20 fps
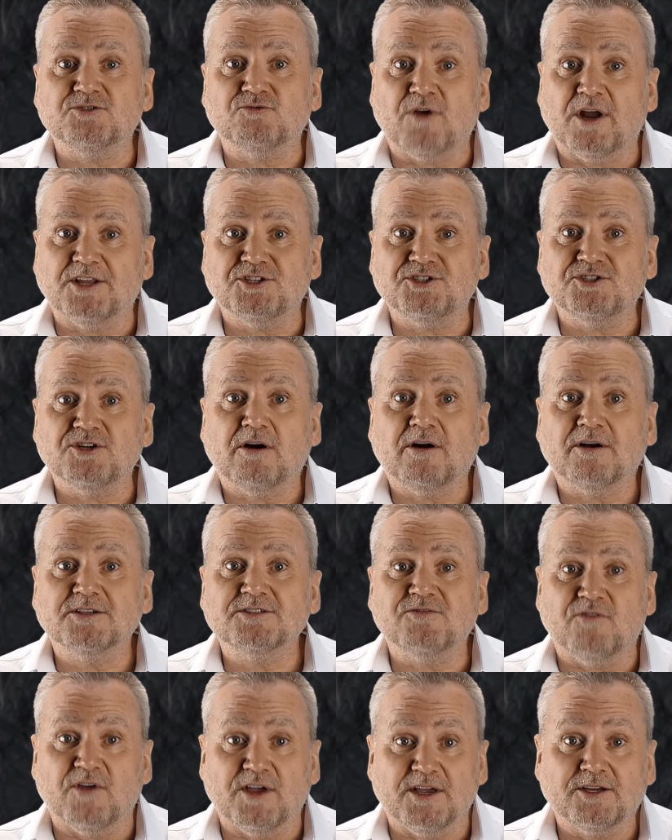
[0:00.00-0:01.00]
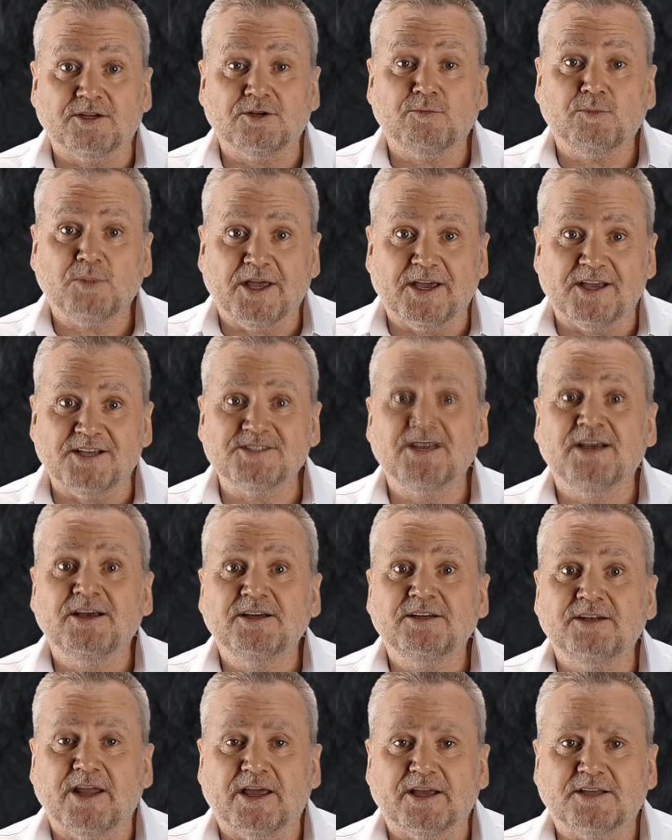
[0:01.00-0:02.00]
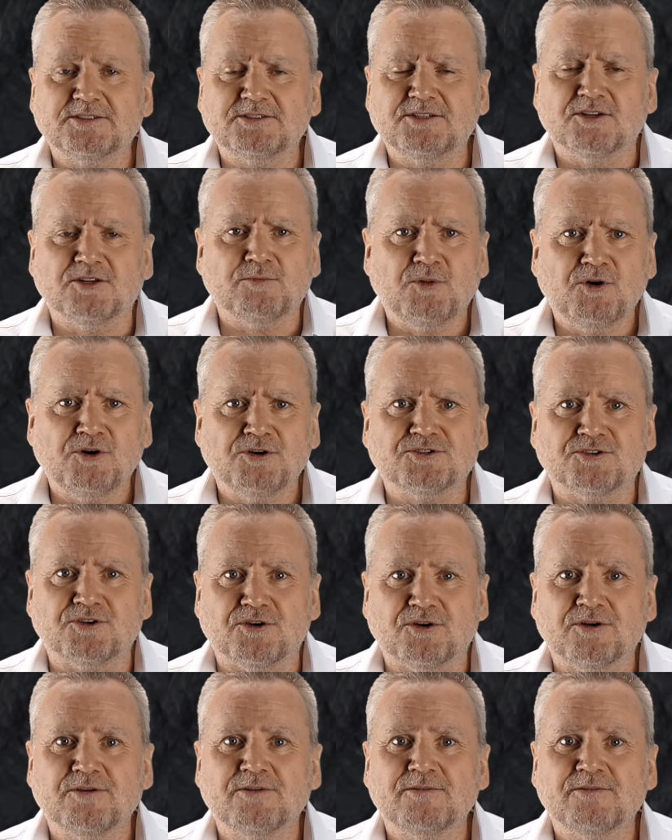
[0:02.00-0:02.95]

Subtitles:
Renshaw's vacant place next to the purser.